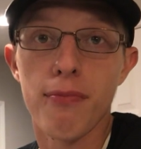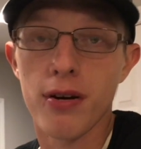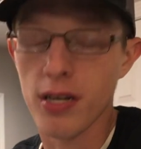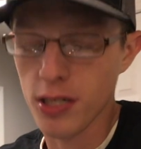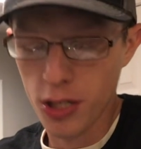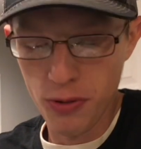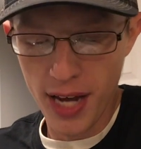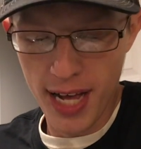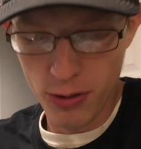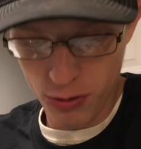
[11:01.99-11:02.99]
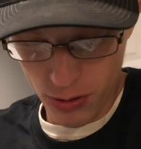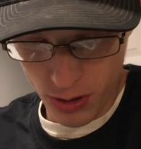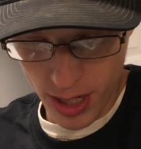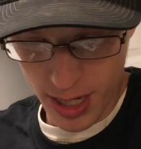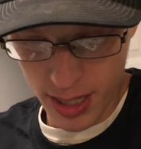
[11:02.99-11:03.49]
am gonna do an
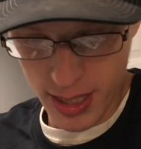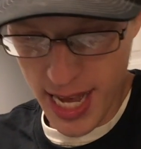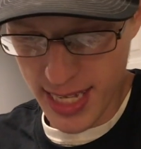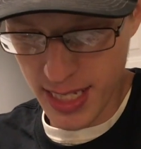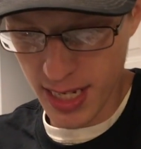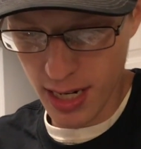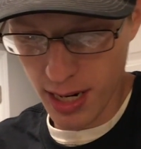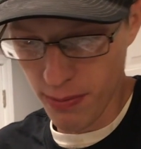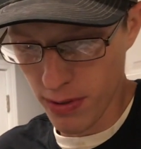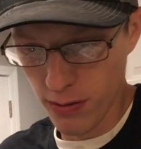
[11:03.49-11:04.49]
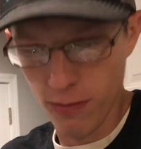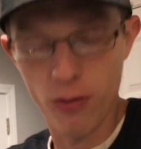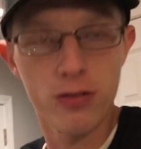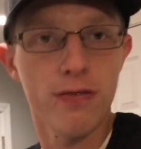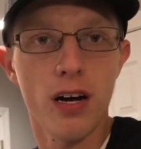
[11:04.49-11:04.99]
actual testing,
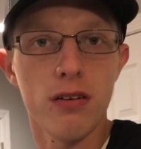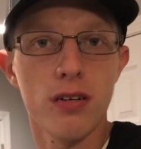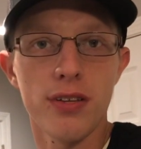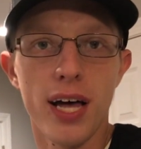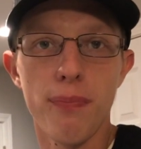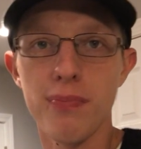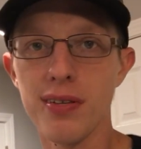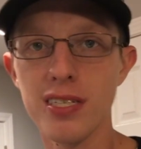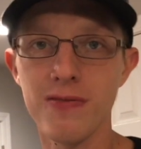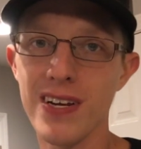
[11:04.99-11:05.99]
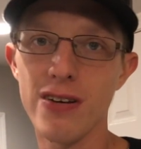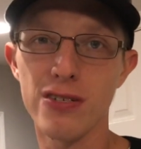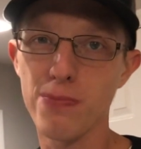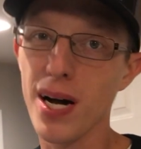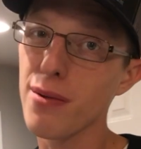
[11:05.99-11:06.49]
force fire and all that, but this video is
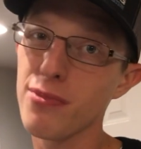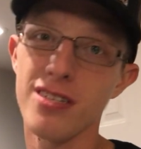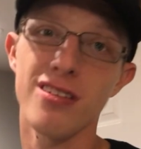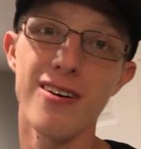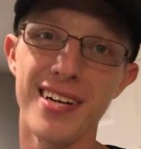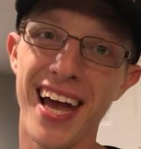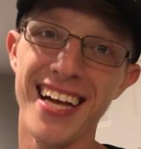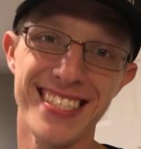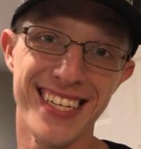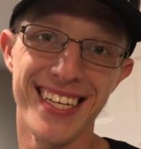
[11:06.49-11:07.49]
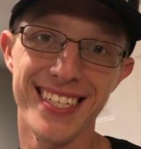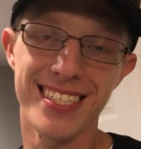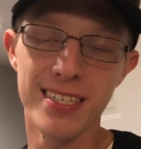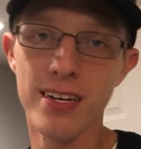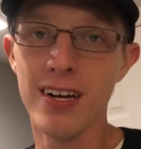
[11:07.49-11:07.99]
probably pretty long as it
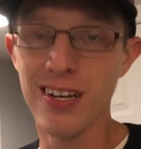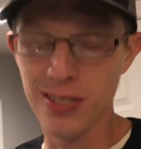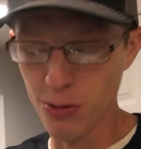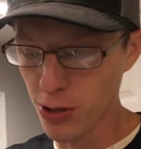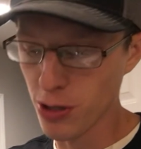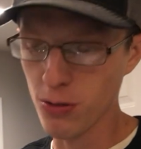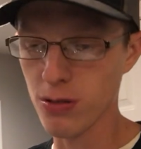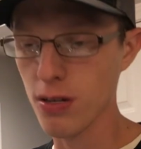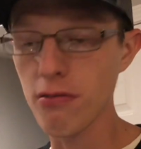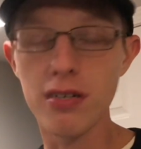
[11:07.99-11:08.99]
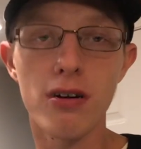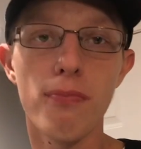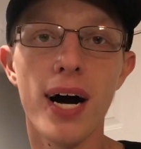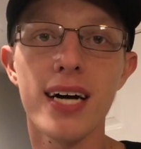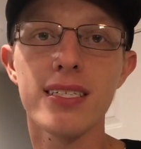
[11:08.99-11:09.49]
is. So we'll just do a little
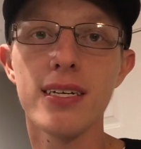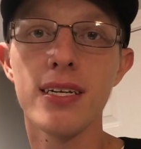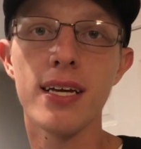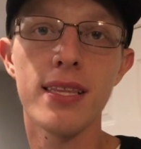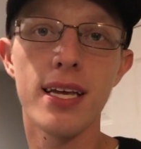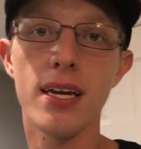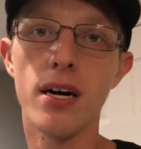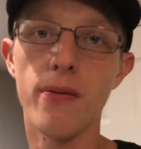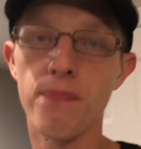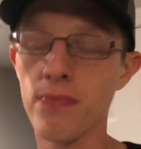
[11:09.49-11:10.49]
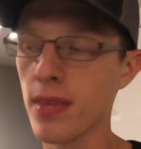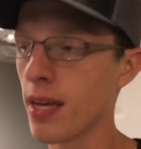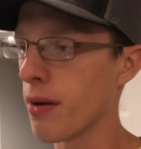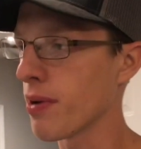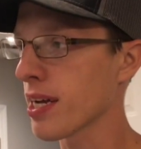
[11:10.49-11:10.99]
unboxing, and then
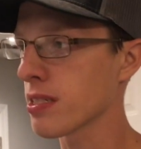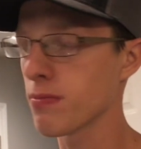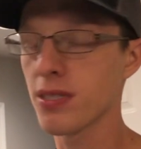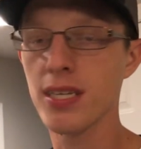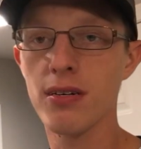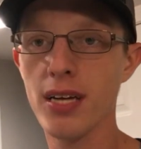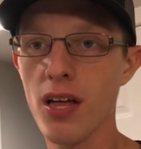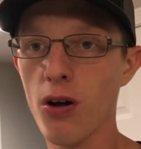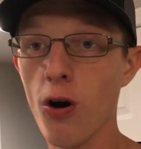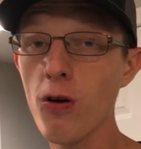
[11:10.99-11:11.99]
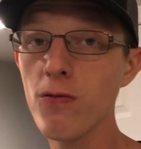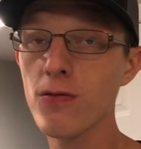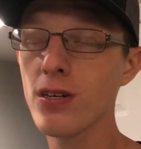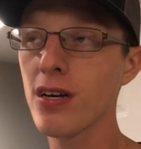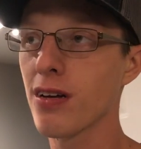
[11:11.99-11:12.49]
I'm gonna get some steel together.
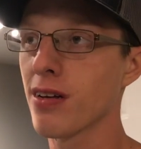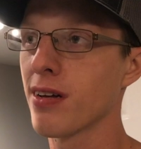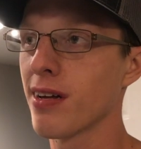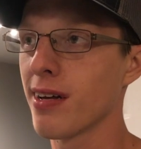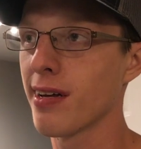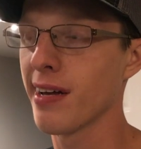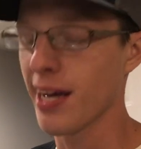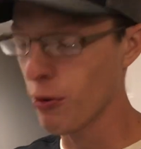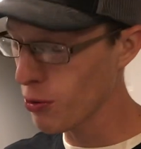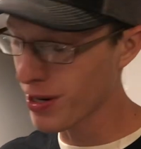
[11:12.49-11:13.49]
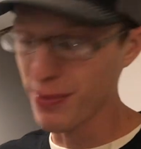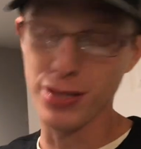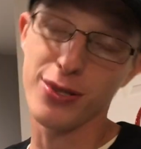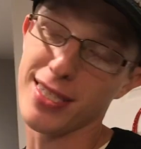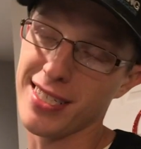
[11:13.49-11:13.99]
Hopefully, we want to
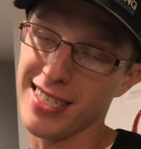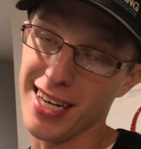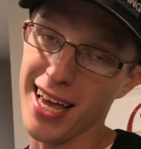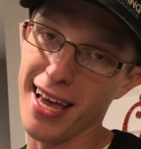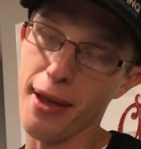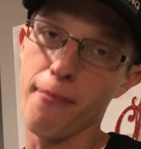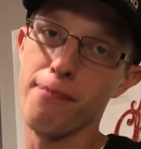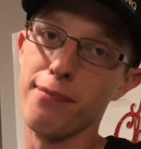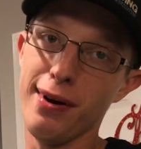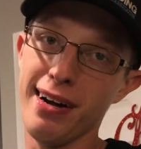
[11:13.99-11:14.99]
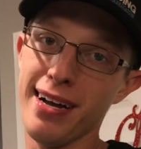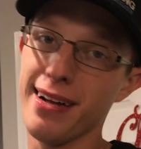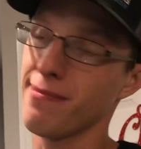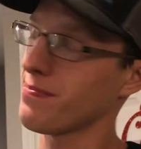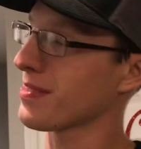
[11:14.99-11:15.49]
mess with this today,
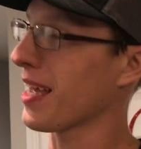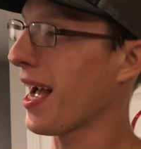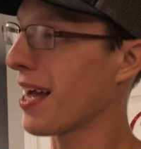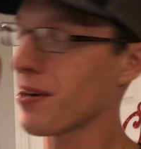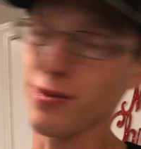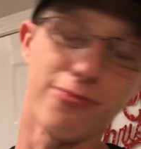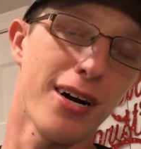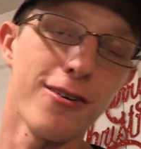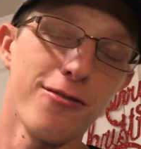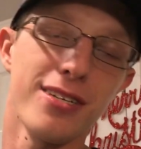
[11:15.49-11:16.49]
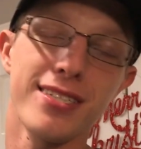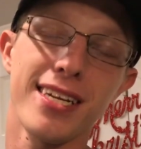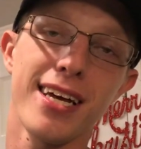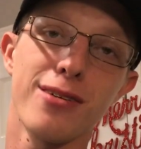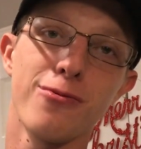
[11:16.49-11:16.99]
but I had other priorities
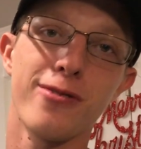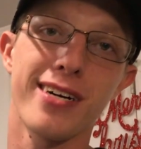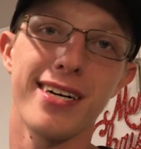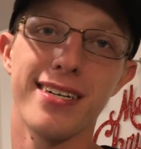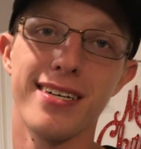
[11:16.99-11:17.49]
that I had to work on.